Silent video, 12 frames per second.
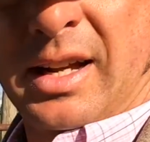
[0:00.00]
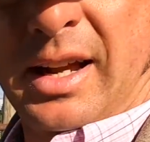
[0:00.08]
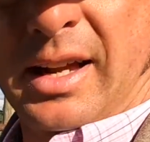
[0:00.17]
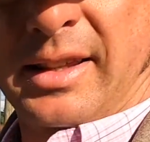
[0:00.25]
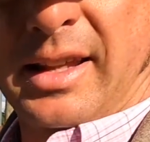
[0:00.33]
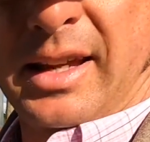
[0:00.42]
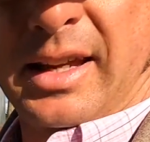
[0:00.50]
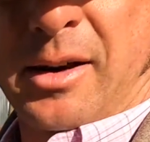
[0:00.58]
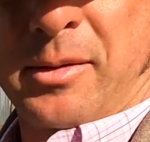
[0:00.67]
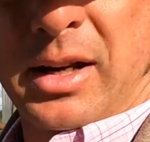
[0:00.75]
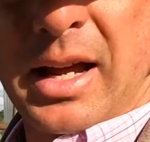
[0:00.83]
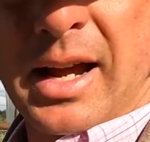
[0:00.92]
and they
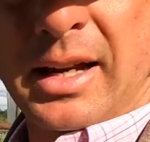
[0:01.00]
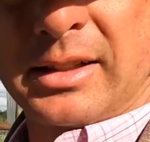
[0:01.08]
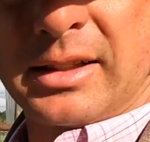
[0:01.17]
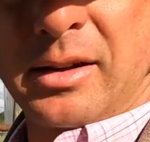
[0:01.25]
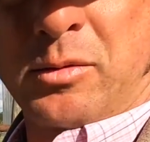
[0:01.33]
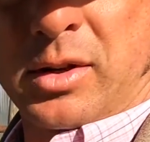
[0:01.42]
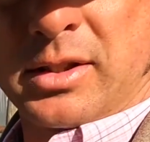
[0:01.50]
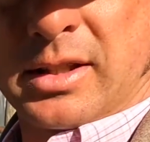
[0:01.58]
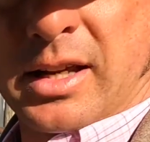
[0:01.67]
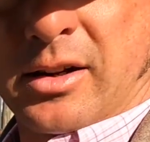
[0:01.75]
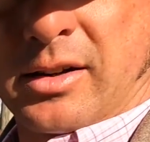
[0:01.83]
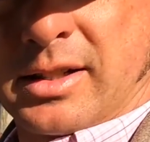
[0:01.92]
get relaxed, and once
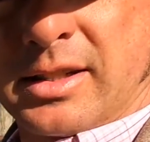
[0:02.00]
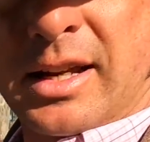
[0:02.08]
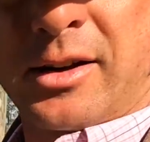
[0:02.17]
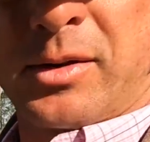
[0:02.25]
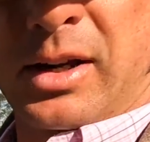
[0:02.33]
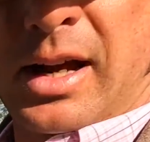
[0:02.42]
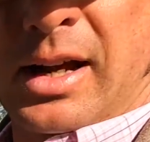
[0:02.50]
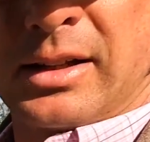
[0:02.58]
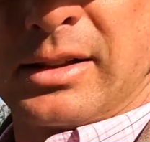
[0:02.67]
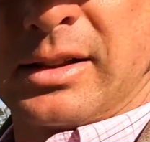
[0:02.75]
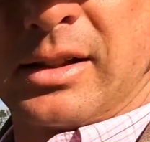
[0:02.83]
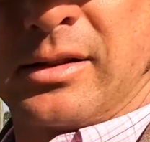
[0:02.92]
there's his neck
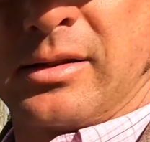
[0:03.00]
relaxed,